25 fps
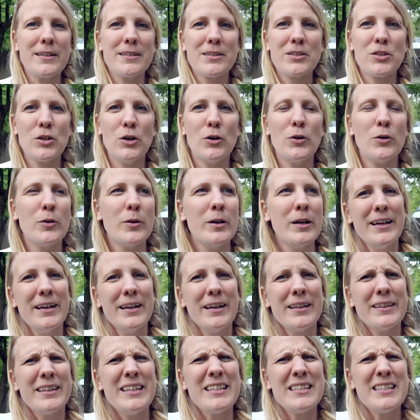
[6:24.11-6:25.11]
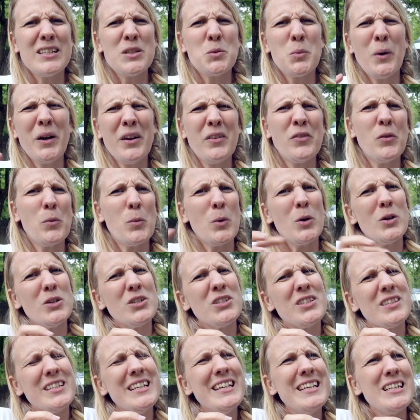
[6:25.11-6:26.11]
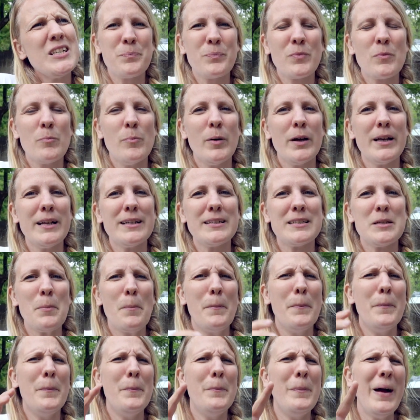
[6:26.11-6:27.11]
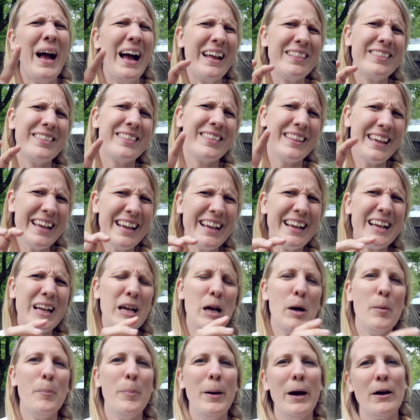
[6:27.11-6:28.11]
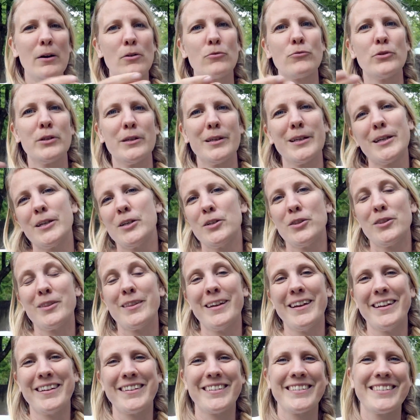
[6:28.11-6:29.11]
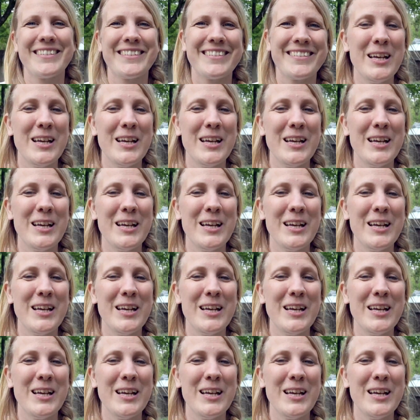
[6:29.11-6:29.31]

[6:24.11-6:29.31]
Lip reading: So this is one of the worst things, but it's a bad thing about a really good thing.